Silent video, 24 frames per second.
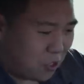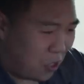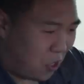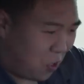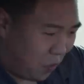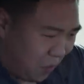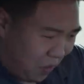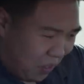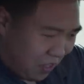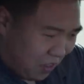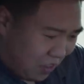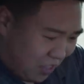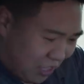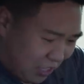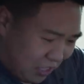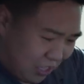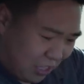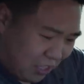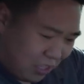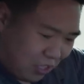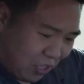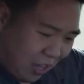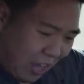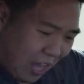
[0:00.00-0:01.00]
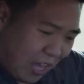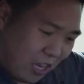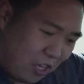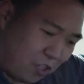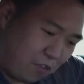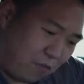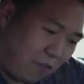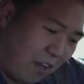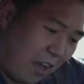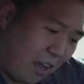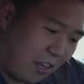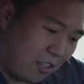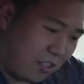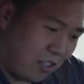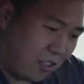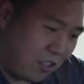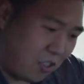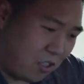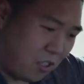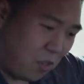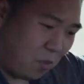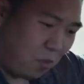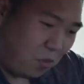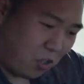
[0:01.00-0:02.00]
So this is the HVAC
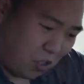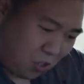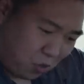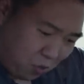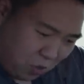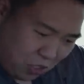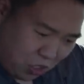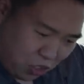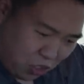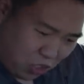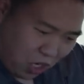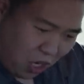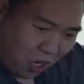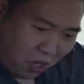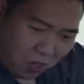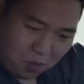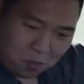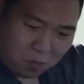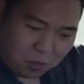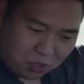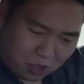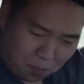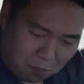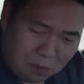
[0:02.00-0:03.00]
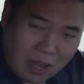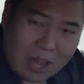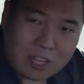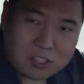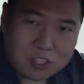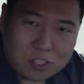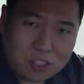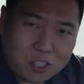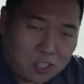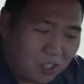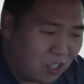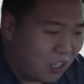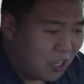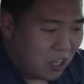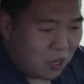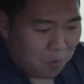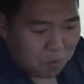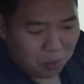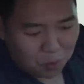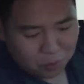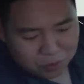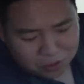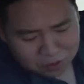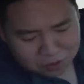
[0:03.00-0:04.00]
system, which we share with the passenger,
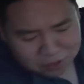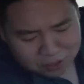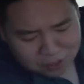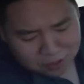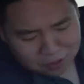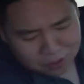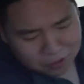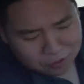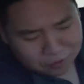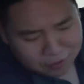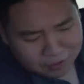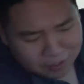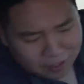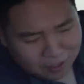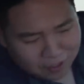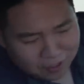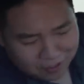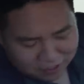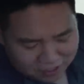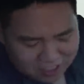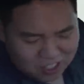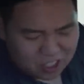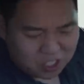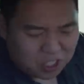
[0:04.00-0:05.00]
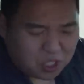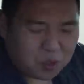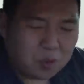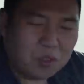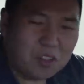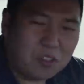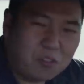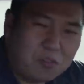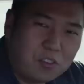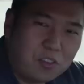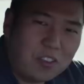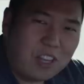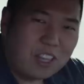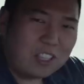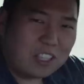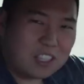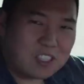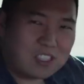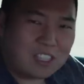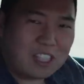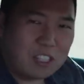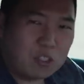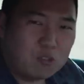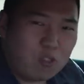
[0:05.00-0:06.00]
but when you're sitting over there, you really feel like
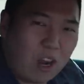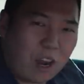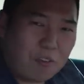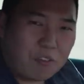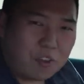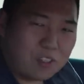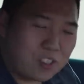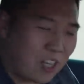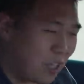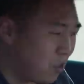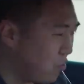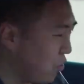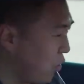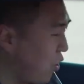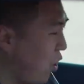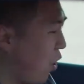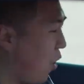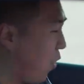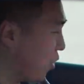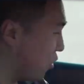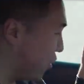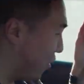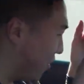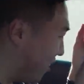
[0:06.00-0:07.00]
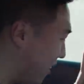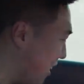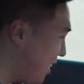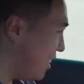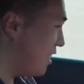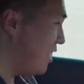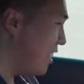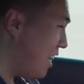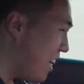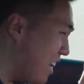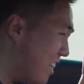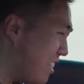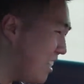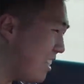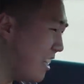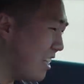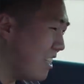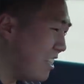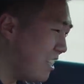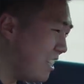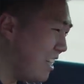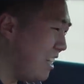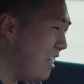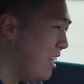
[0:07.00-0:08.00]
this is a driver-centric car. So this is
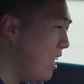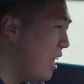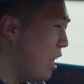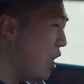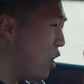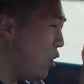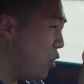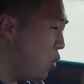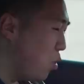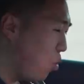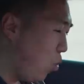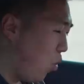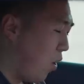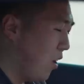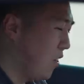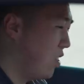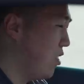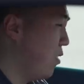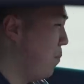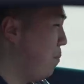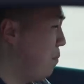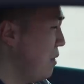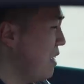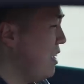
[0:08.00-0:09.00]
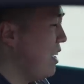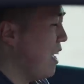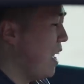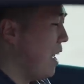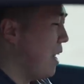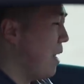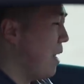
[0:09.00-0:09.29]
the seat you want to be